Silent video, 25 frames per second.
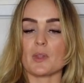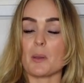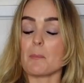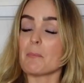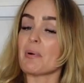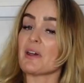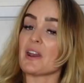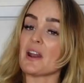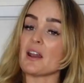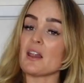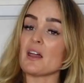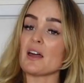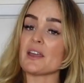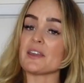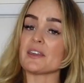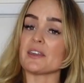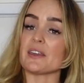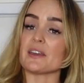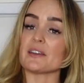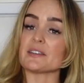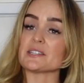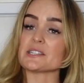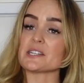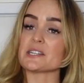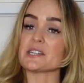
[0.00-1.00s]
but I like
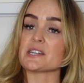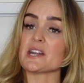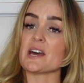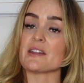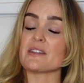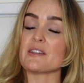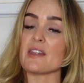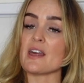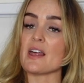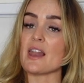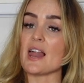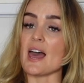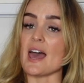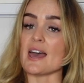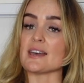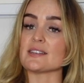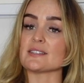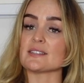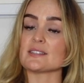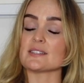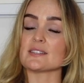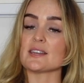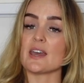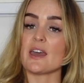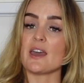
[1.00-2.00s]
it
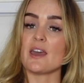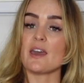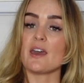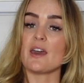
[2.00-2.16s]
nonetheless.